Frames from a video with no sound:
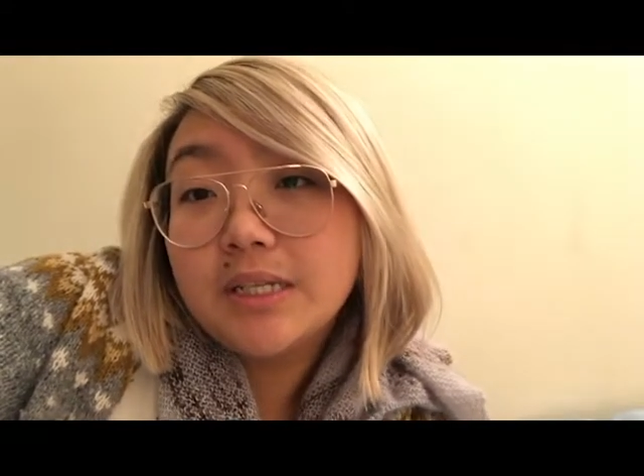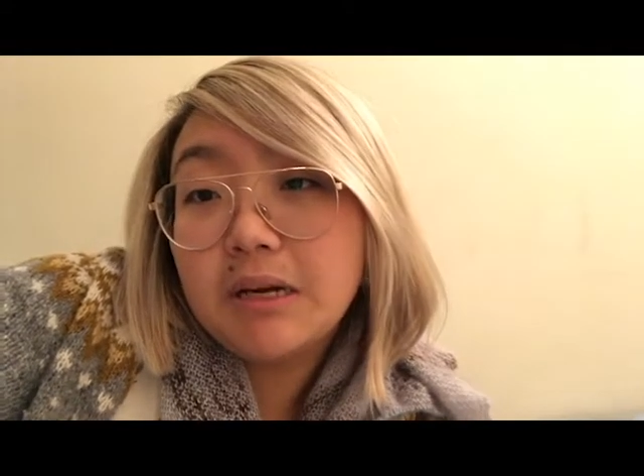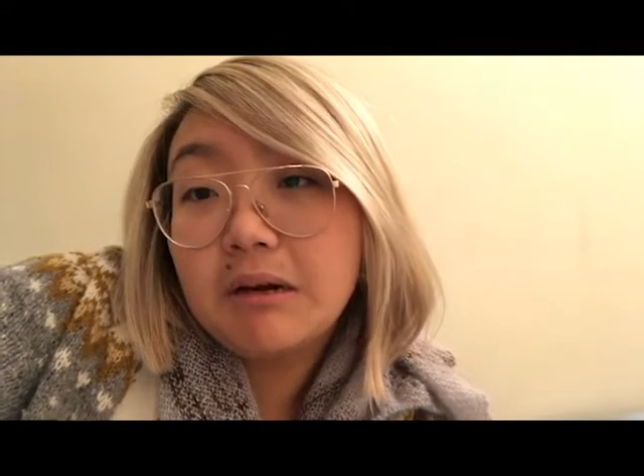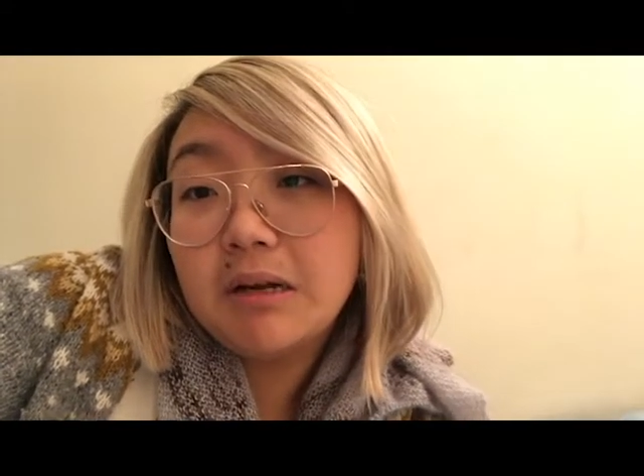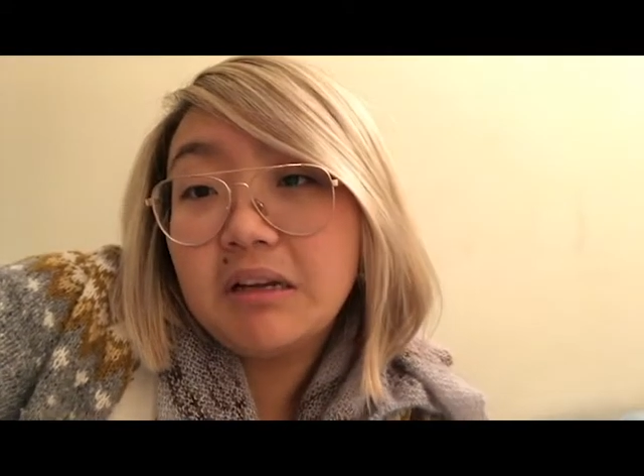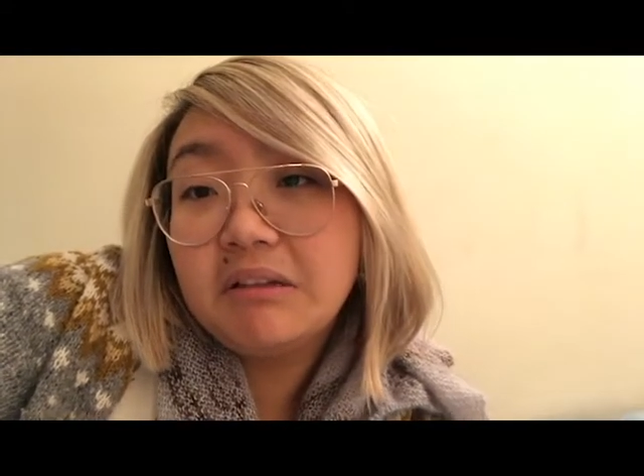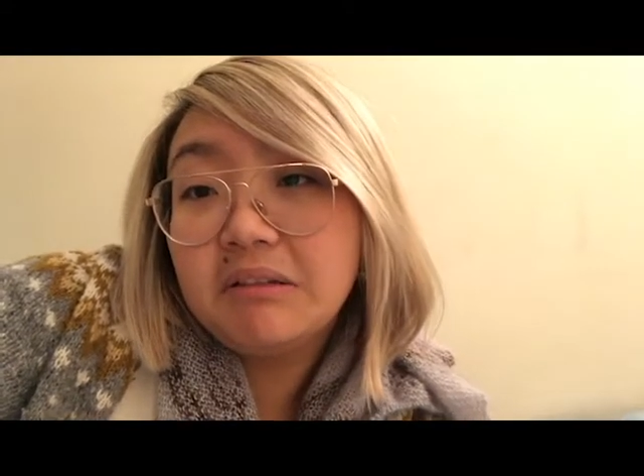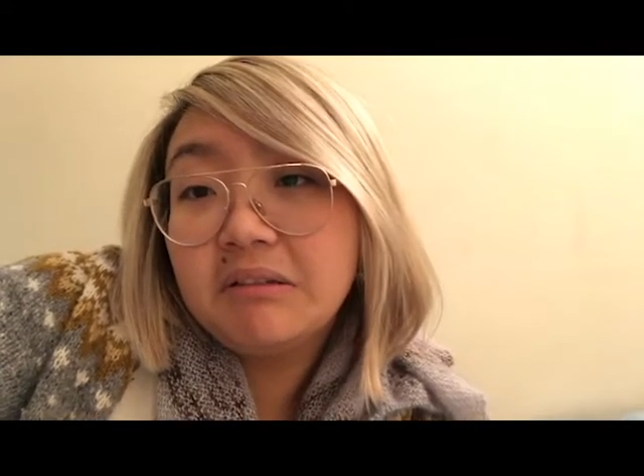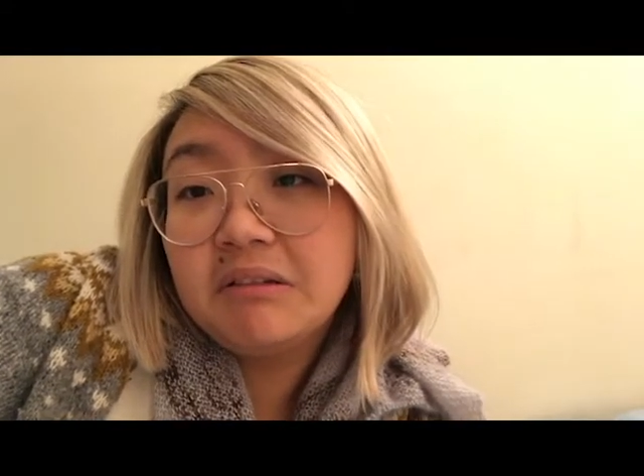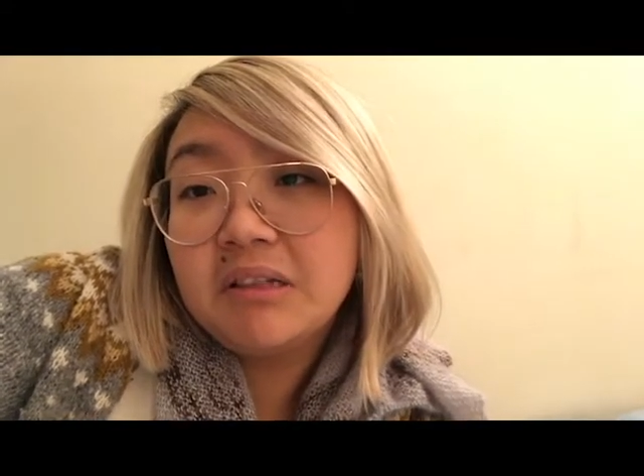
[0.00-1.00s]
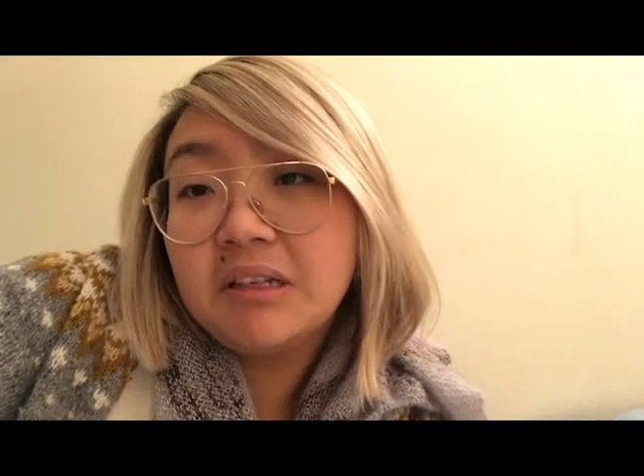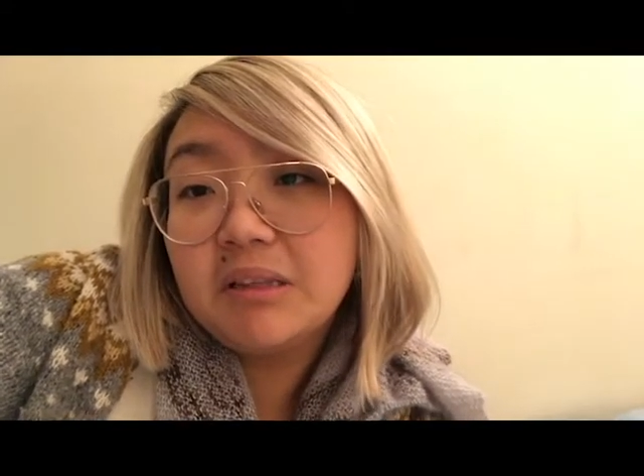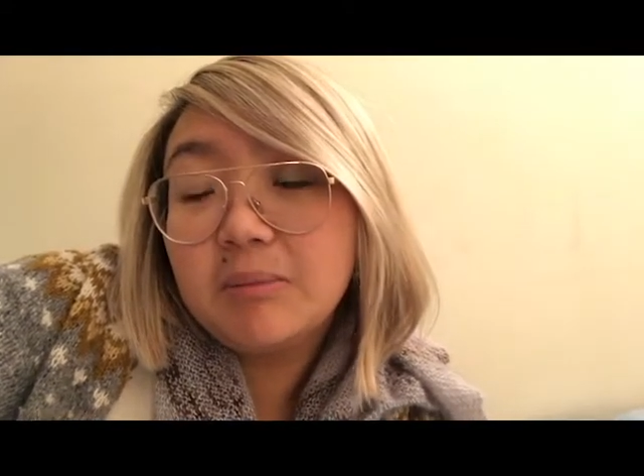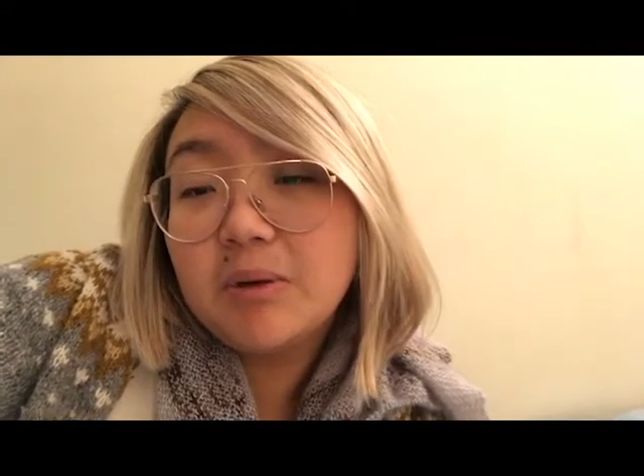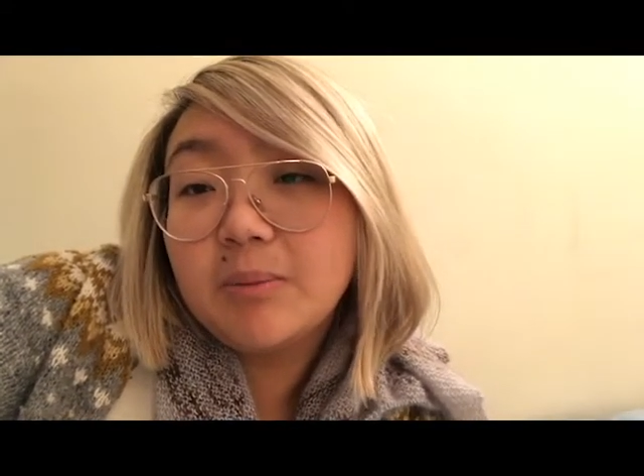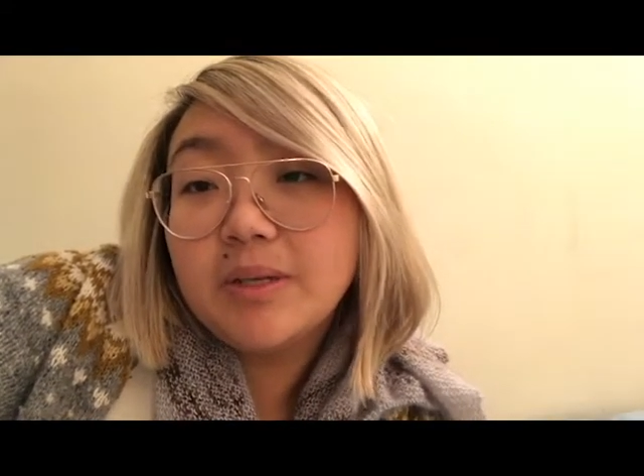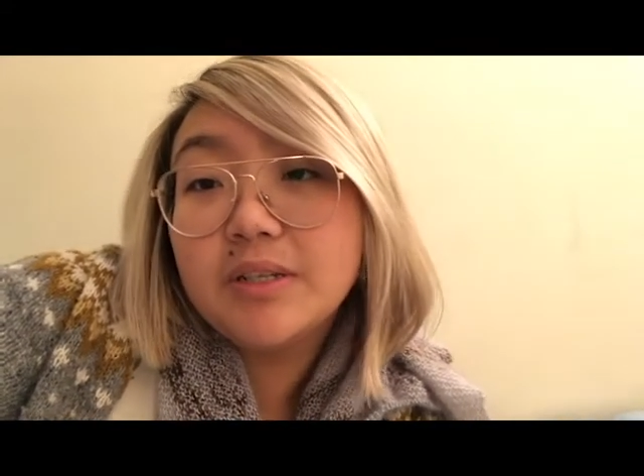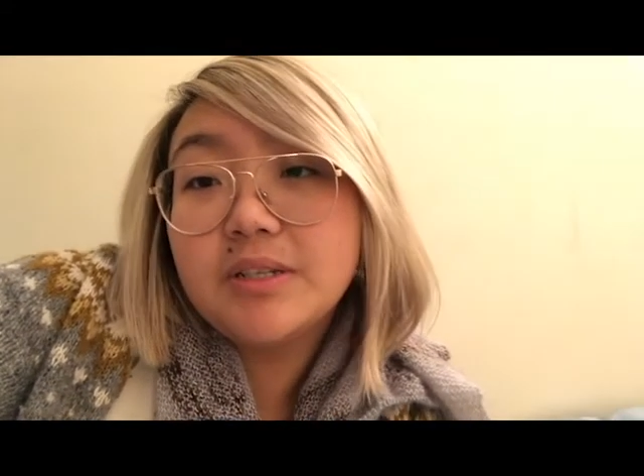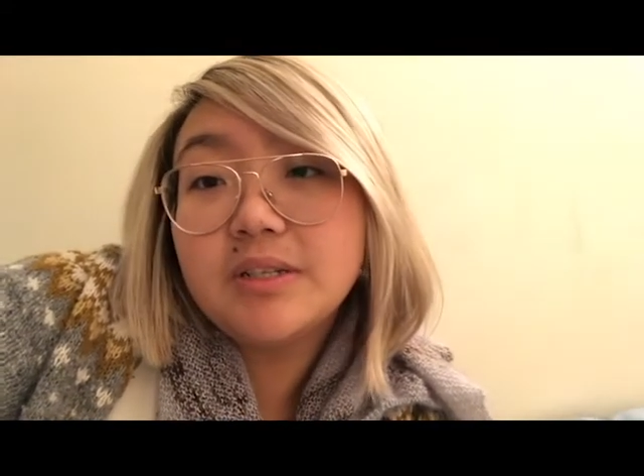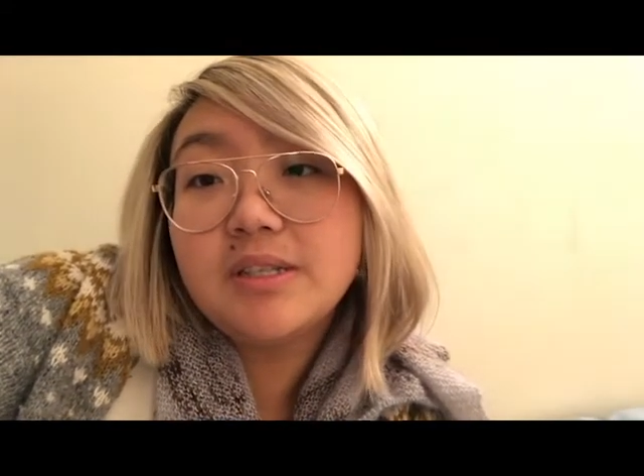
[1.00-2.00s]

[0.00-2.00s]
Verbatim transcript: dairy and gluten at the moment to